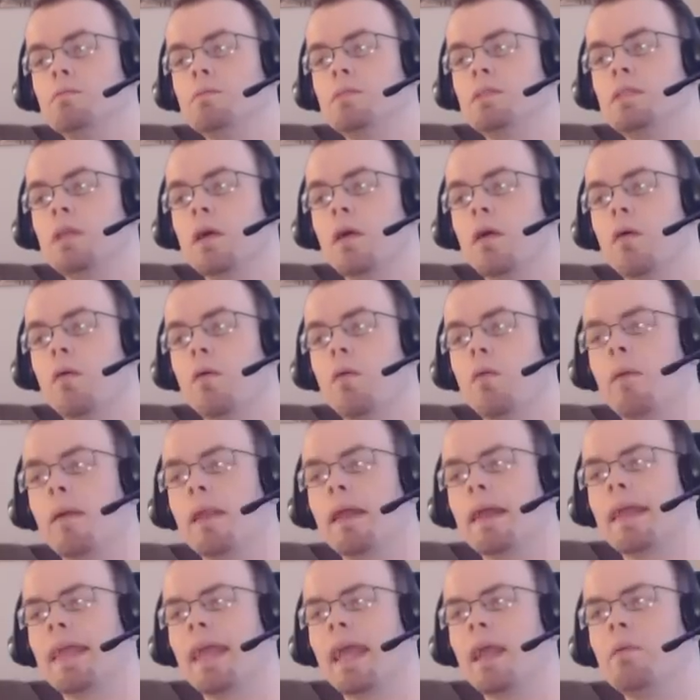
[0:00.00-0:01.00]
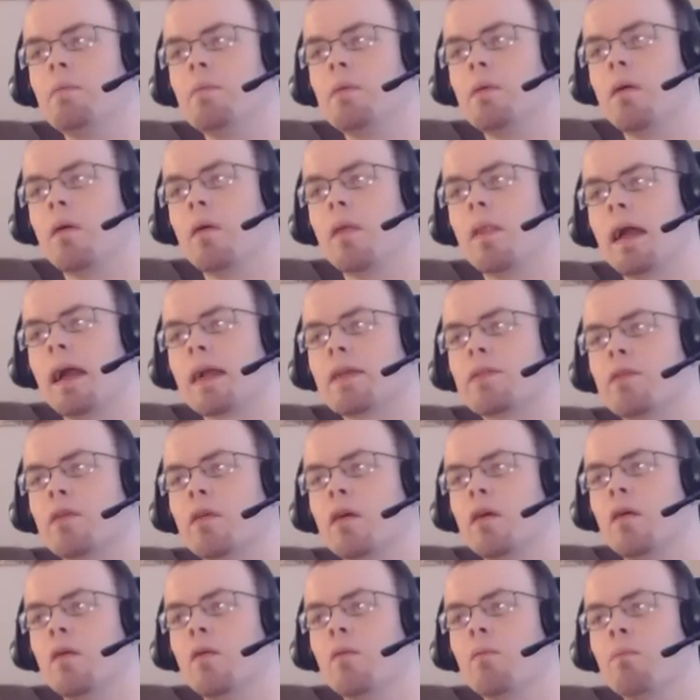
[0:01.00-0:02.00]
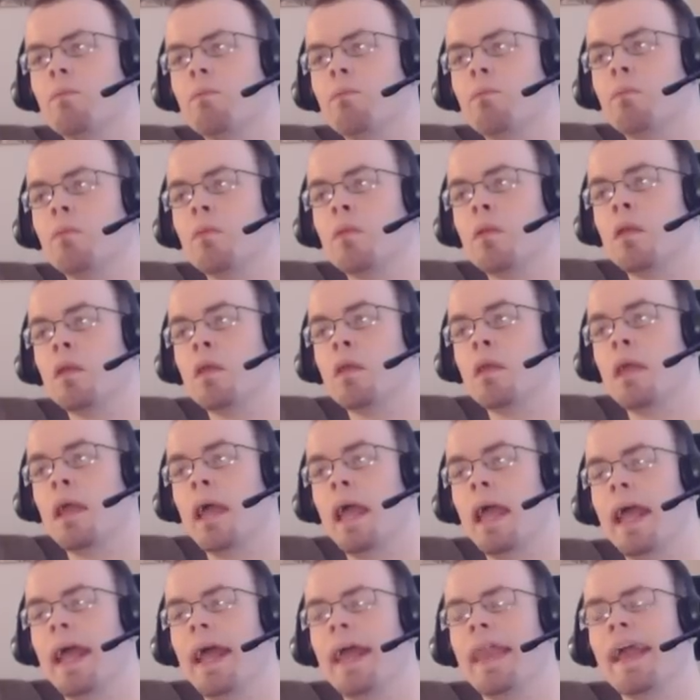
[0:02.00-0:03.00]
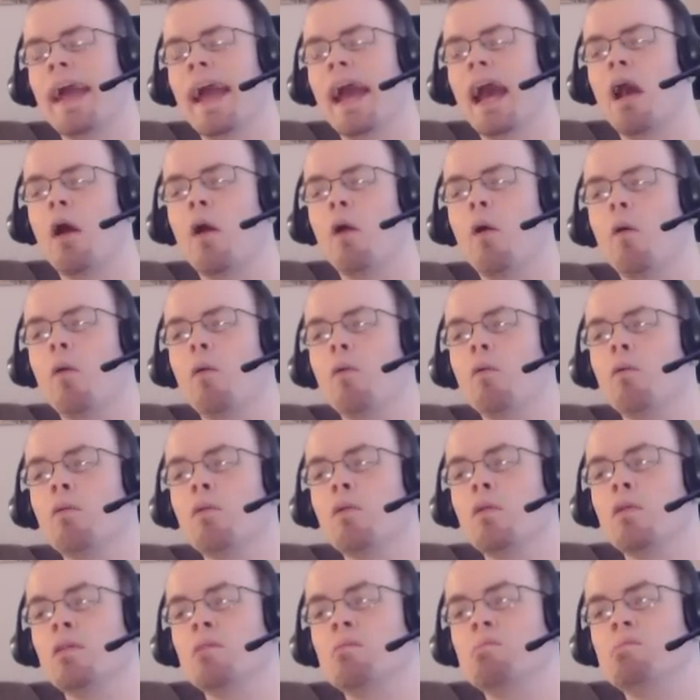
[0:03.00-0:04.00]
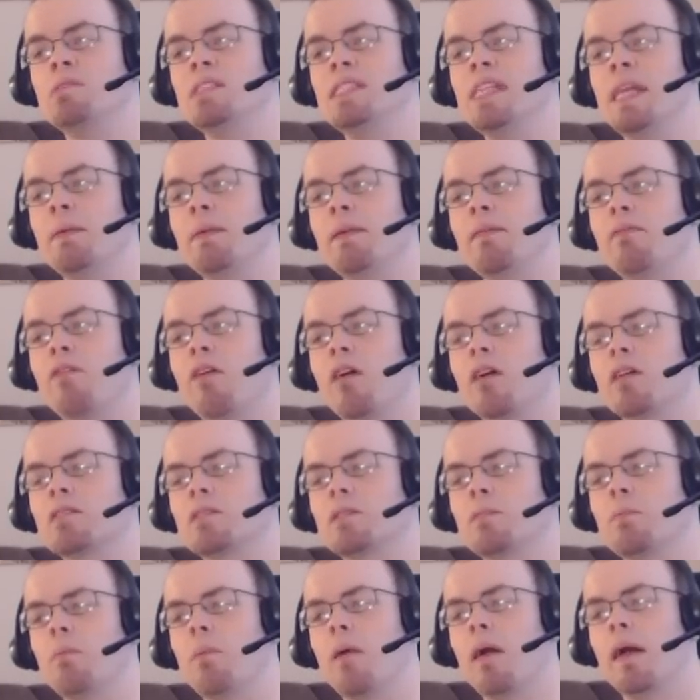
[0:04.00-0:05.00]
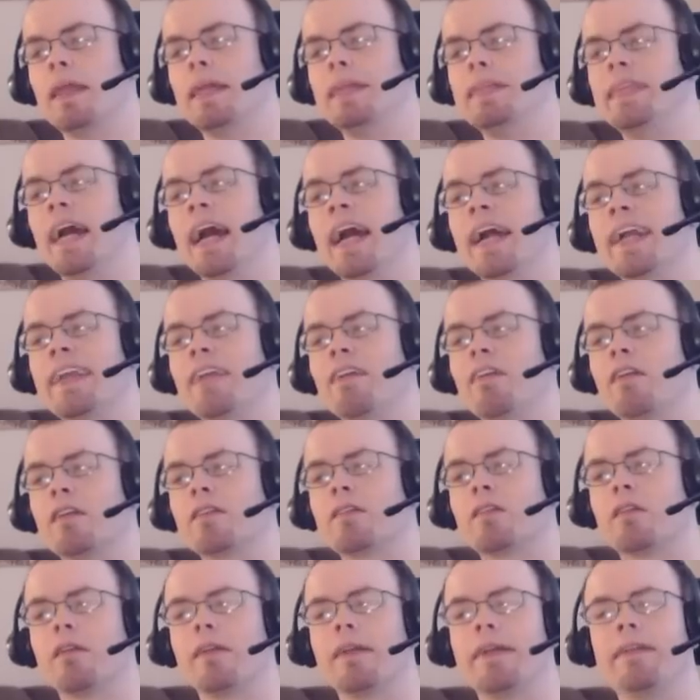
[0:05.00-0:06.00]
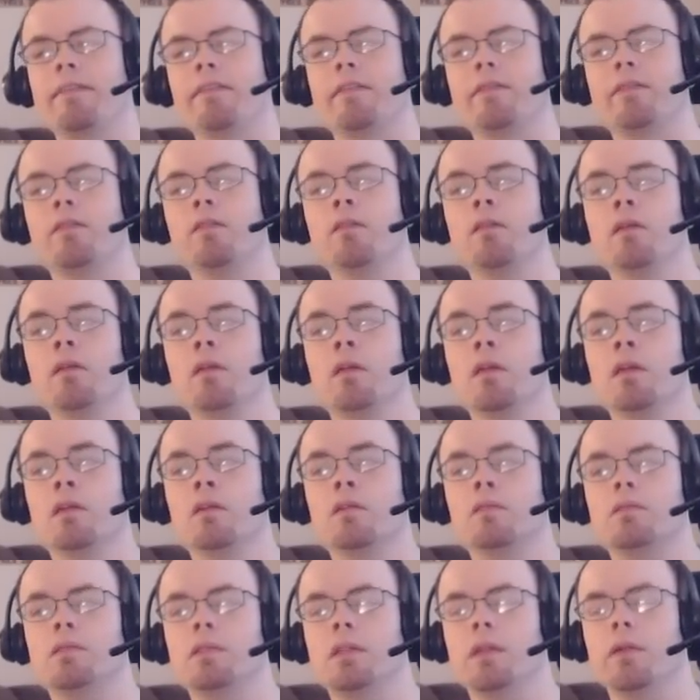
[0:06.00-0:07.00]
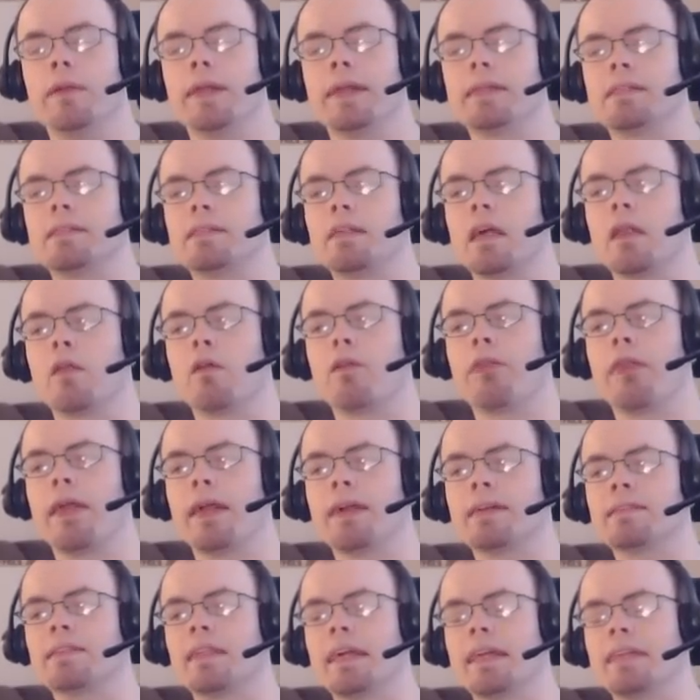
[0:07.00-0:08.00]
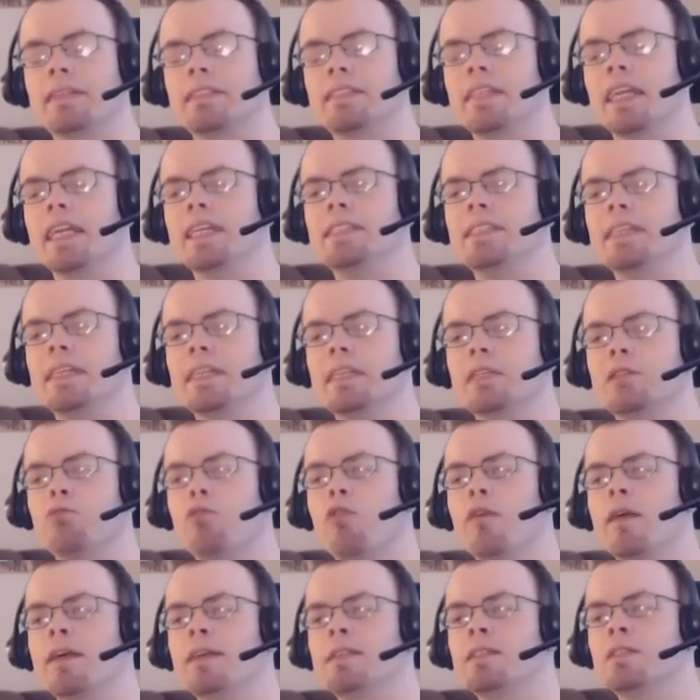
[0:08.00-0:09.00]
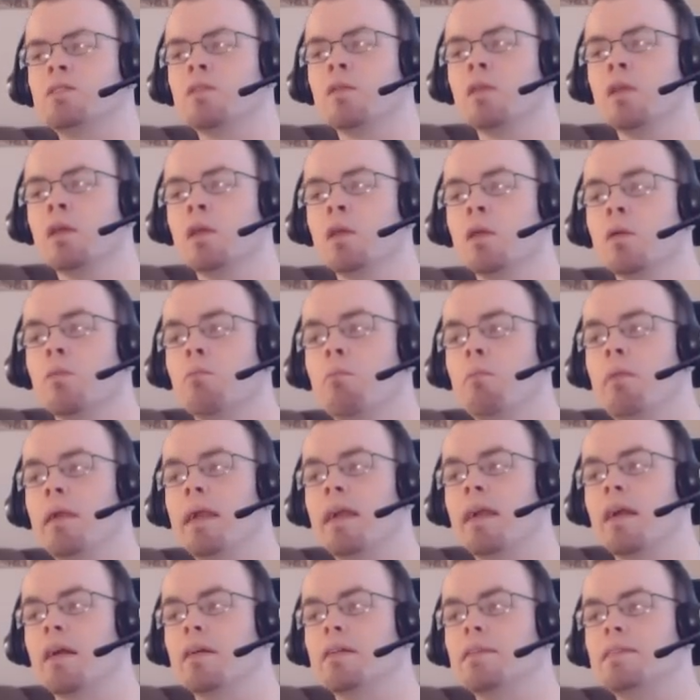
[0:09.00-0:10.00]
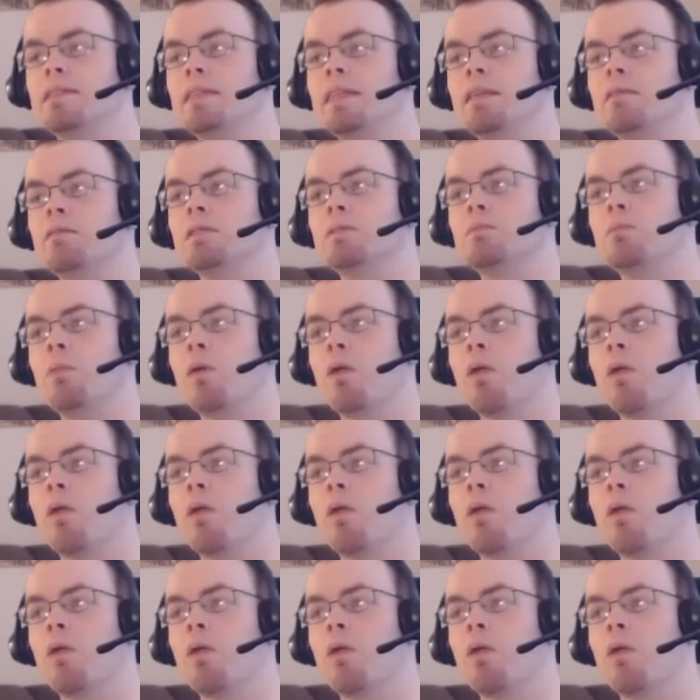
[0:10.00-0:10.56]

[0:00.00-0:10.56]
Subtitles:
So when it came to Electro and how Jamie Foxx embodied that character, even doing subtle things like changing his voice because he was